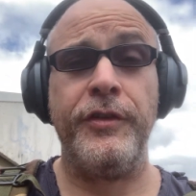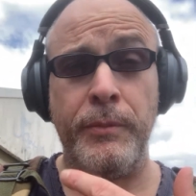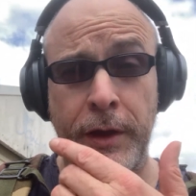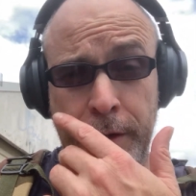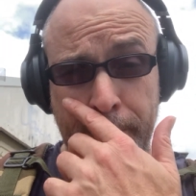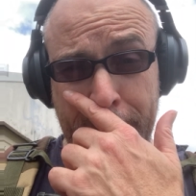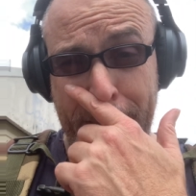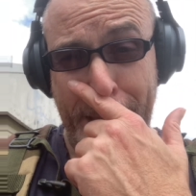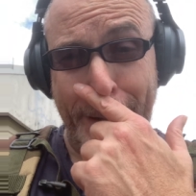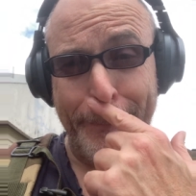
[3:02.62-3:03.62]
to me to
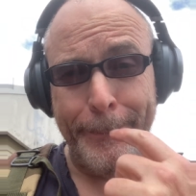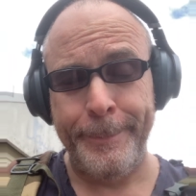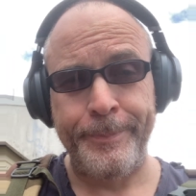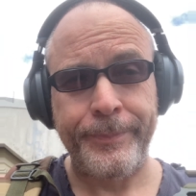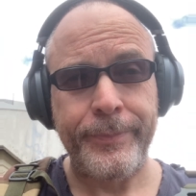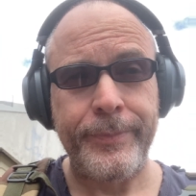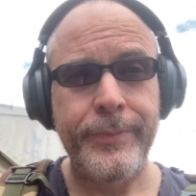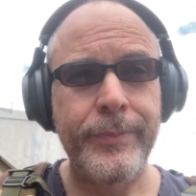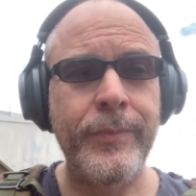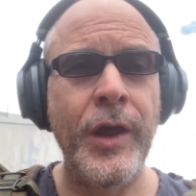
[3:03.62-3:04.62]
be
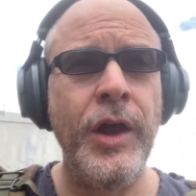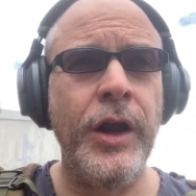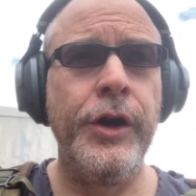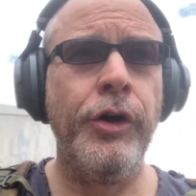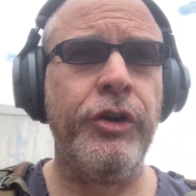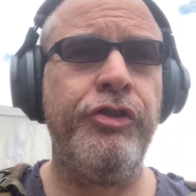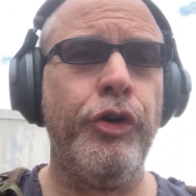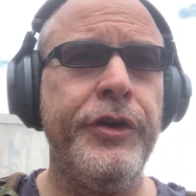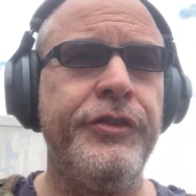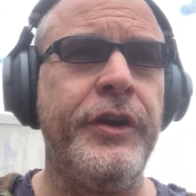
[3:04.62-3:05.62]
not a
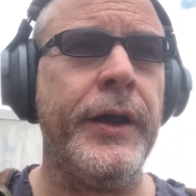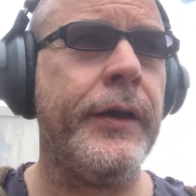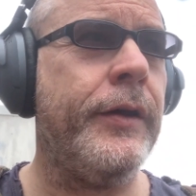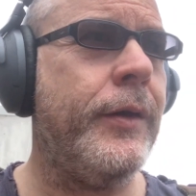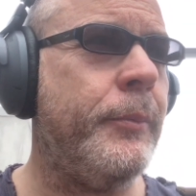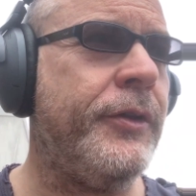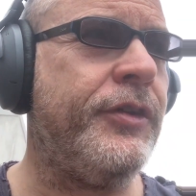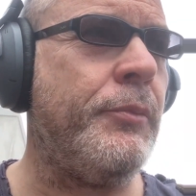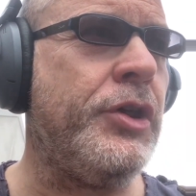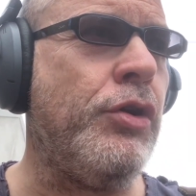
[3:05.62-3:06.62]
joystick, but
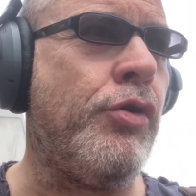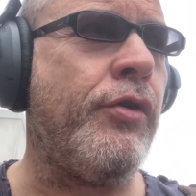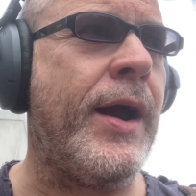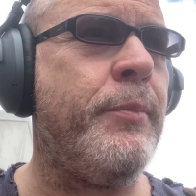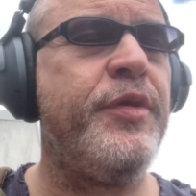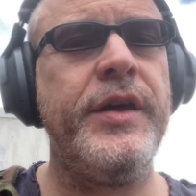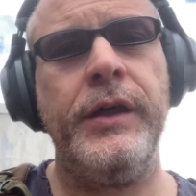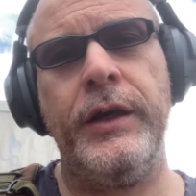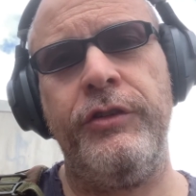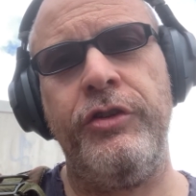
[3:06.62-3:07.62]
something you grab
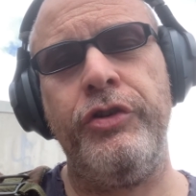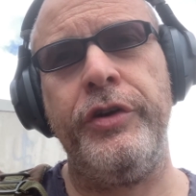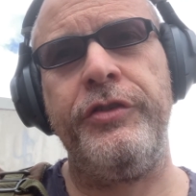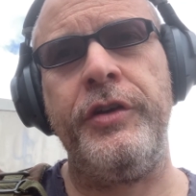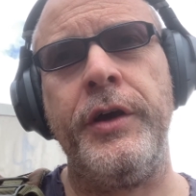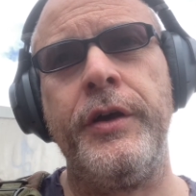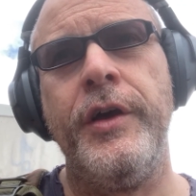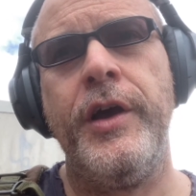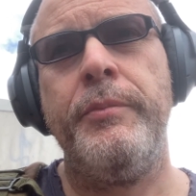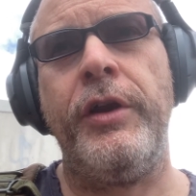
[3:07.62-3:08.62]
thinking it's a joystick,
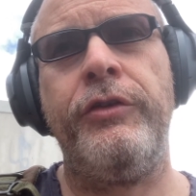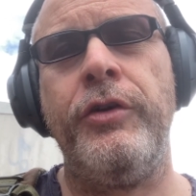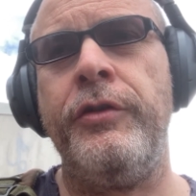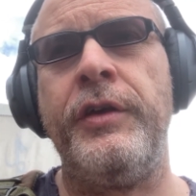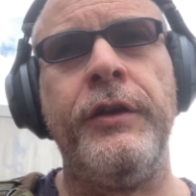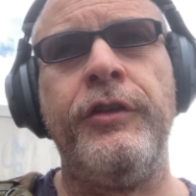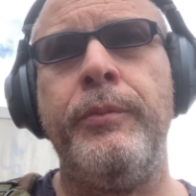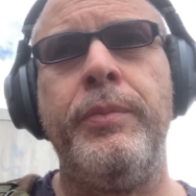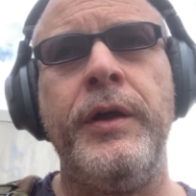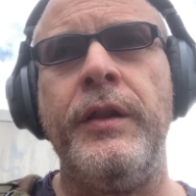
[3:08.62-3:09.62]
but it turns out to
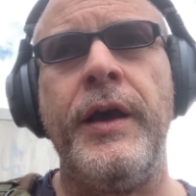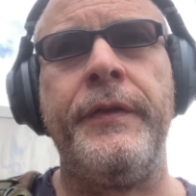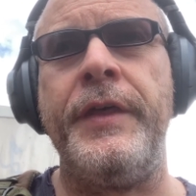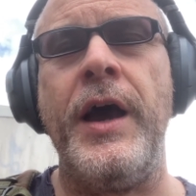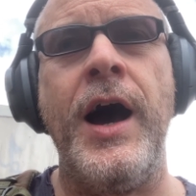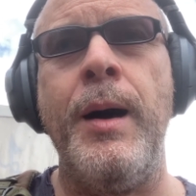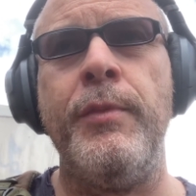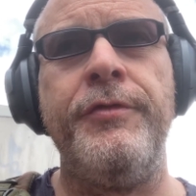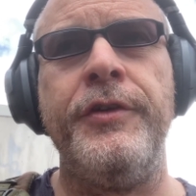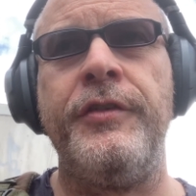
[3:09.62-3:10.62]
be like the arm
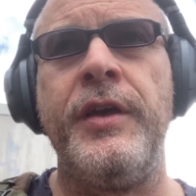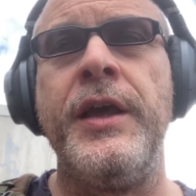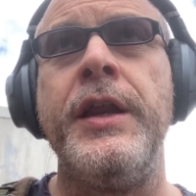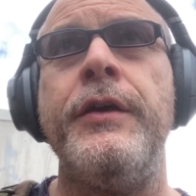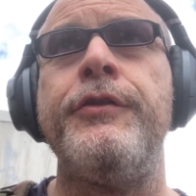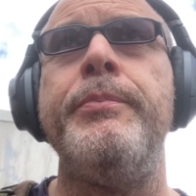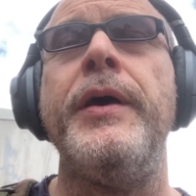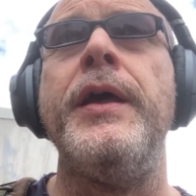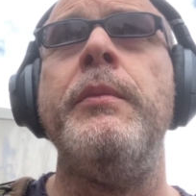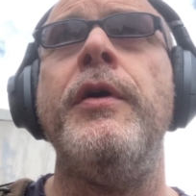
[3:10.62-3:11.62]
of this hideous
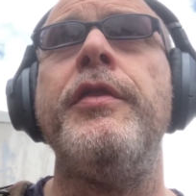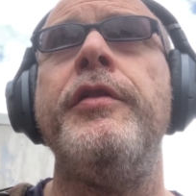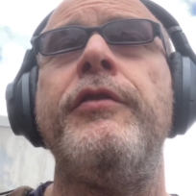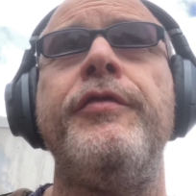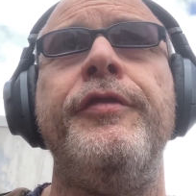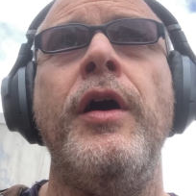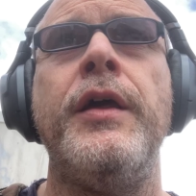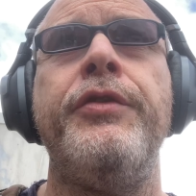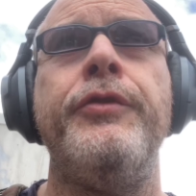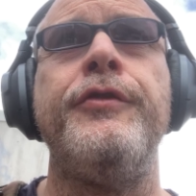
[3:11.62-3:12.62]
behemoth that's
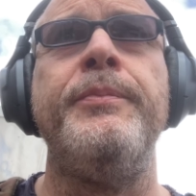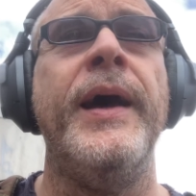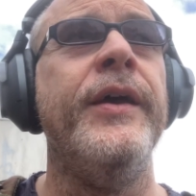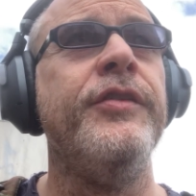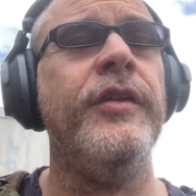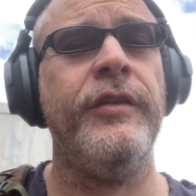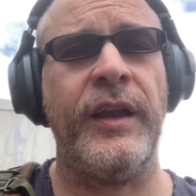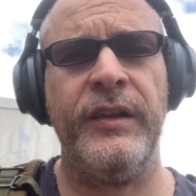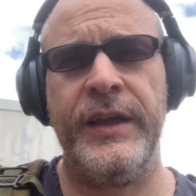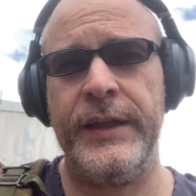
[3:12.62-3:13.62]
flying through space, and
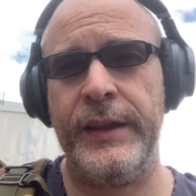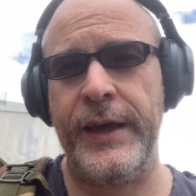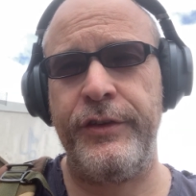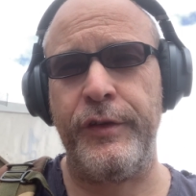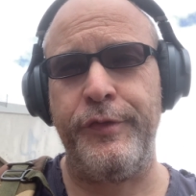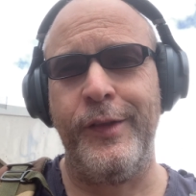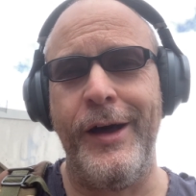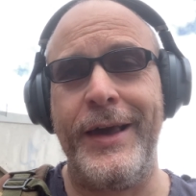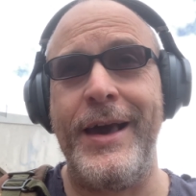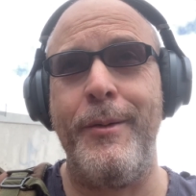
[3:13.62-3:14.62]
suddenly your legs are
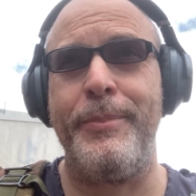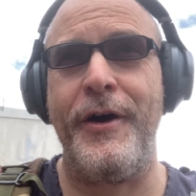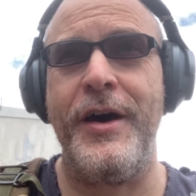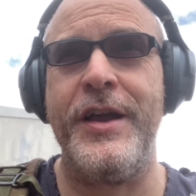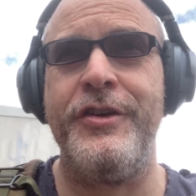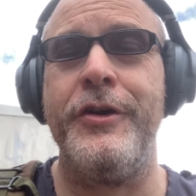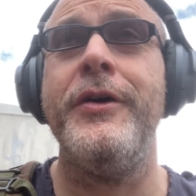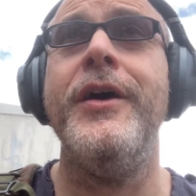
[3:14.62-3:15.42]
flying out behind you